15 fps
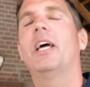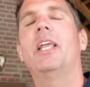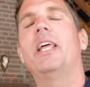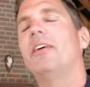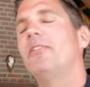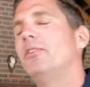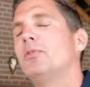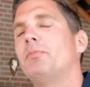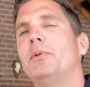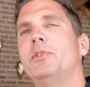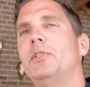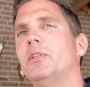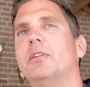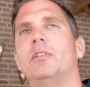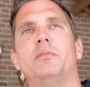gotta have your
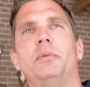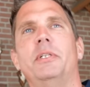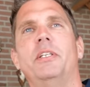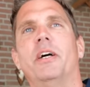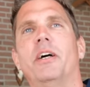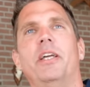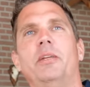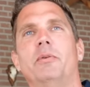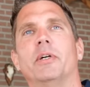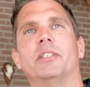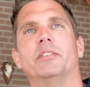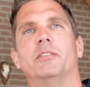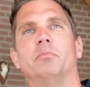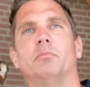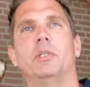butcher on speed dial
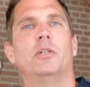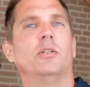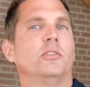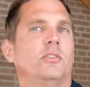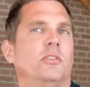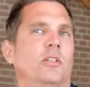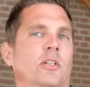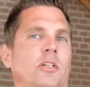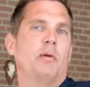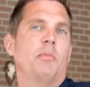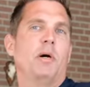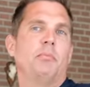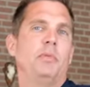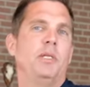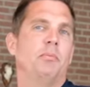anyways, because there
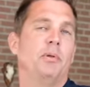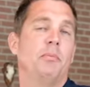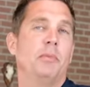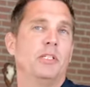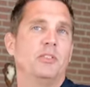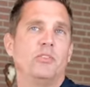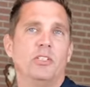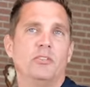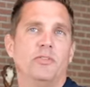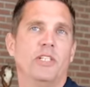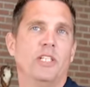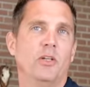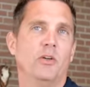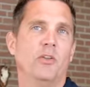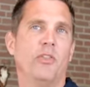might be a Pitmaster X
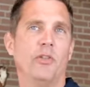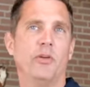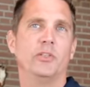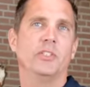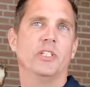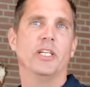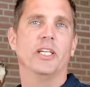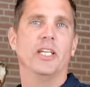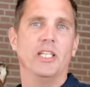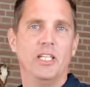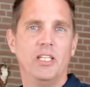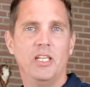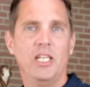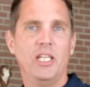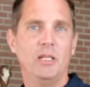video on Thursday and
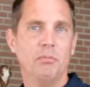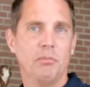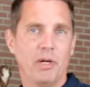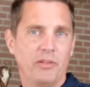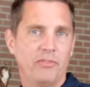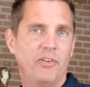you need it by